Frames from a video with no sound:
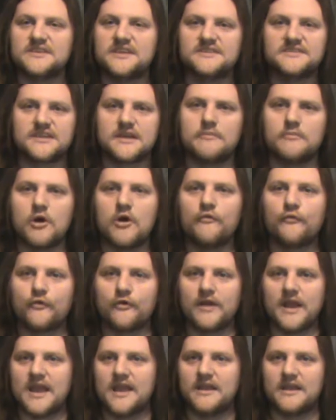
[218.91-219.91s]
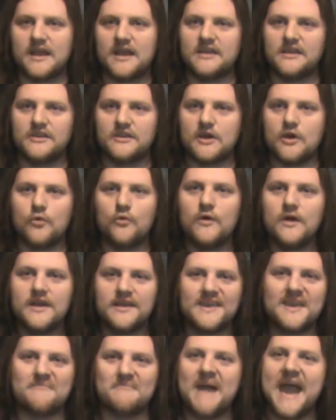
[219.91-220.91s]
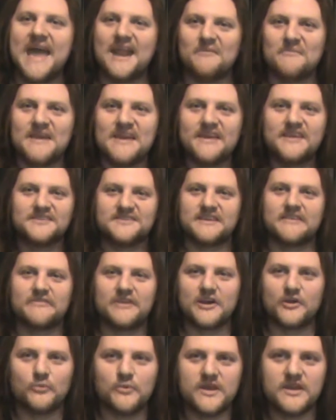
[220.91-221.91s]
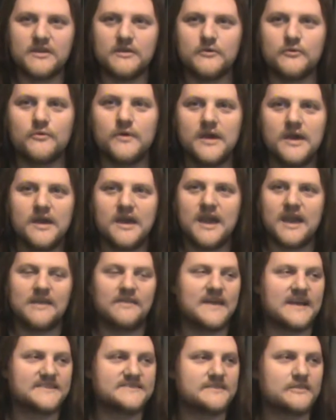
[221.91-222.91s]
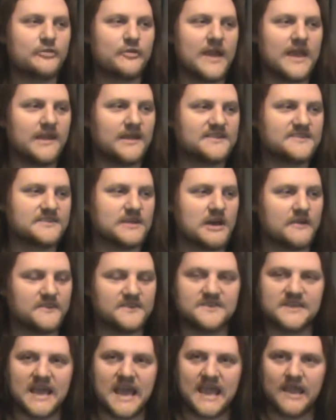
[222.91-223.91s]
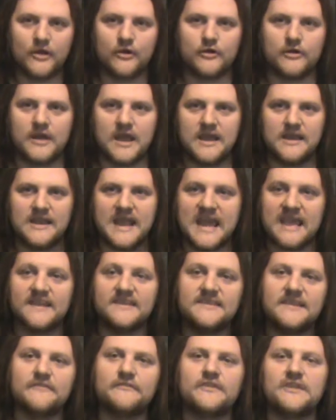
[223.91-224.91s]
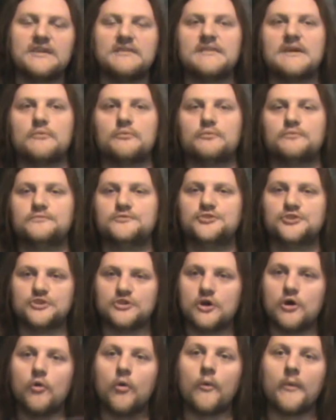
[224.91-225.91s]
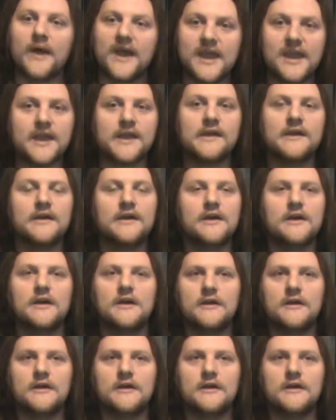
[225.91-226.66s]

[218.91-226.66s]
He doesn't come over and you know, get mad at me because I've got a Wii U. And that's the thing, it's all this anger and negativity that should go away.